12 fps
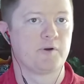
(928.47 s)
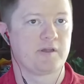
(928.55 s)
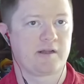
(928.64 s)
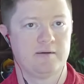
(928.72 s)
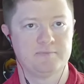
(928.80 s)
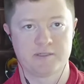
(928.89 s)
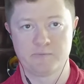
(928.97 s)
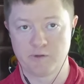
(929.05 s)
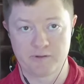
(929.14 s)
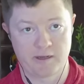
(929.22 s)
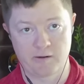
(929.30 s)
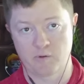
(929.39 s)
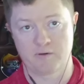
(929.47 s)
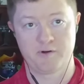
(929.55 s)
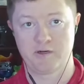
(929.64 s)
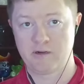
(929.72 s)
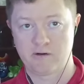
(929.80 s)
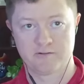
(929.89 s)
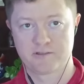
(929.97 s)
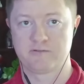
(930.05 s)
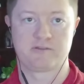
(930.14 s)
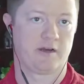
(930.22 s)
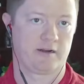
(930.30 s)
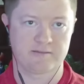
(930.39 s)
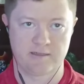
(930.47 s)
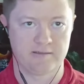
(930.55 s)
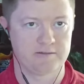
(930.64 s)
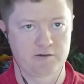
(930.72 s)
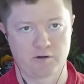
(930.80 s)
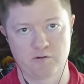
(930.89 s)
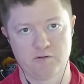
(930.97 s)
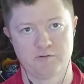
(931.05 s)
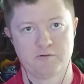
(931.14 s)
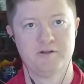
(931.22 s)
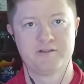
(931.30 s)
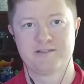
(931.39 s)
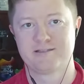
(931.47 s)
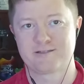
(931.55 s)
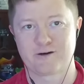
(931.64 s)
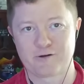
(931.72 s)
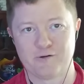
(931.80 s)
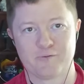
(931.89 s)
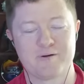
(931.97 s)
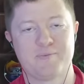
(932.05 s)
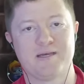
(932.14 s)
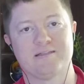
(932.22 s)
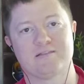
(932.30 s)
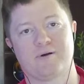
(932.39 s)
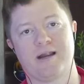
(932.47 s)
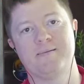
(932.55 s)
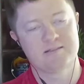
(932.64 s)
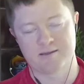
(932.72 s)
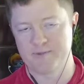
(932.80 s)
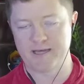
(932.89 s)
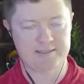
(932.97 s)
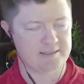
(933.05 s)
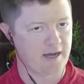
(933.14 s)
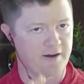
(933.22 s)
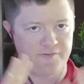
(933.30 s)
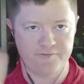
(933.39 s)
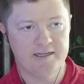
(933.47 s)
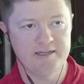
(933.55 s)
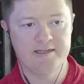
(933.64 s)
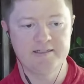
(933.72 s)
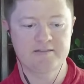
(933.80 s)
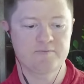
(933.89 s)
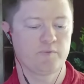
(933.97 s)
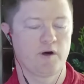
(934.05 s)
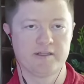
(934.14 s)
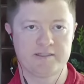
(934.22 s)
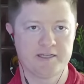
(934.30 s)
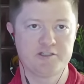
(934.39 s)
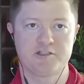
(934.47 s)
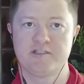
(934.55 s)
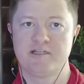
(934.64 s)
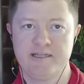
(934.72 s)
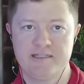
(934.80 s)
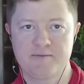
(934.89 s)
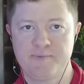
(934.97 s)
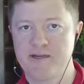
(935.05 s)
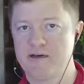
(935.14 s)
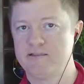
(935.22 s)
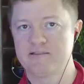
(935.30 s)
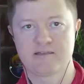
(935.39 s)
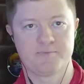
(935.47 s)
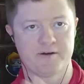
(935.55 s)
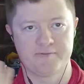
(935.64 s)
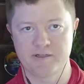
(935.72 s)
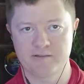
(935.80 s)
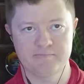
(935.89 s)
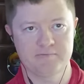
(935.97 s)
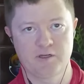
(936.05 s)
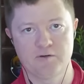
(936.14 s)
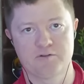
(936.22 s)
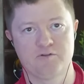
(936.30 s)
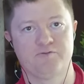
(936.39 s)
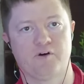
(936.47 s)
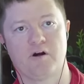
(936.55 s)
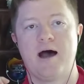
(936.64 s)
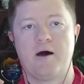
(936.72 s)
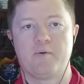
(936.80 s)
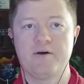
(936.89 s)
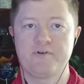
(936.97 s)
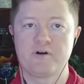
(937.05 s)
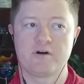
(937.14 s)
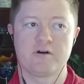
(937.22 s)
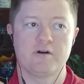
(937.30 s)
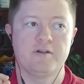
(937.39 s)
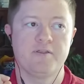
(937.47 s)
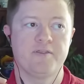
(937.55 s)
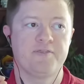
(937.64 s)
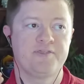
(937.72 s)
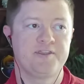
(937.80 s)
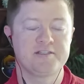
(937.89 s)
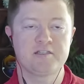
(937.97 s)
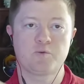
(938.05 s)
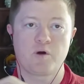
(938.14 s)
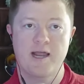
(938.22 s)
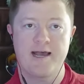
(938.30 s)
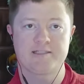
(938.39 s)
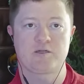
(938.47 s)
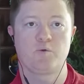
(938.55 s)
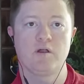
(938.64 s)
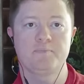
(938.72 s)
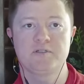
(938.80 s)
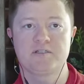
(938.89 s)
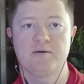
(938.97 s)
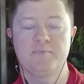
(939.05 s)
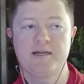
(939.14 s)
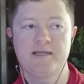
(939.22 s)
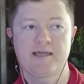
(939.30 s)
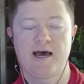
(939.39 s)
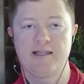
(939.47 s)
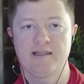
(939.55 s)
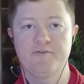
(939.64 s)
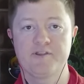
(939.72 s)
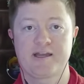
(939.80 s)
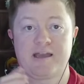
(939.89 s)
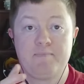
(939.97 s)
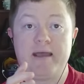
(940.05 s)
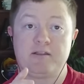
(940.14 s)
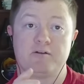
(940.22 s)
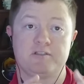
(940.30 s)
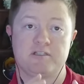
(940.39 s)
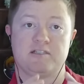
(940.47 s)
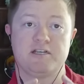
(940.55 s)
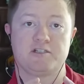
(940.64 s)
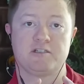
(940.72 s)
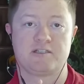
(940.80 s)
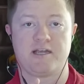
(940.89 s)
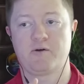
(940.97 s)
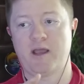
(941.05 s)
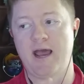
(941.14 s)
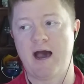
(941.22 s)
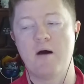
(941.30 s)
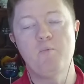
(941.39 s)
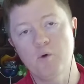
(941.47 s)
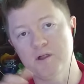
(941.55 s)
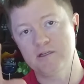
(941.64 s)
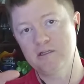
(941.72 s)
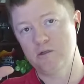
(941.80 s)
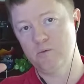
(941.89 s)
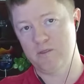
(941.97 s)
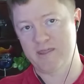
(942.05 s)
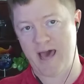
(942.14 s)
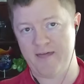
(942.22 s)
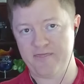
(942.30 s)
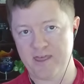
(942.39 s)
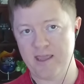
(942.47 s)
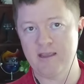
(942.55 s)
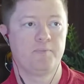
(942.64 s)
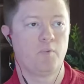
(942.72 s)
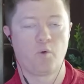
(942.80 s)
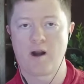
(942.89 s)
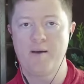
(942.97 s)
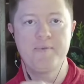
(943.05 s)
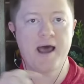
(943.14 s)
that comes in will think whatever you did also sucks, and the circle repeats, right? Some of that stuff is well-intentioned and needs to be done. Some of it goes too far. However, this is where it has to roll up to somebody at the high level that can make those decisions. Say, okay, I'm willing to do that thing, or I'm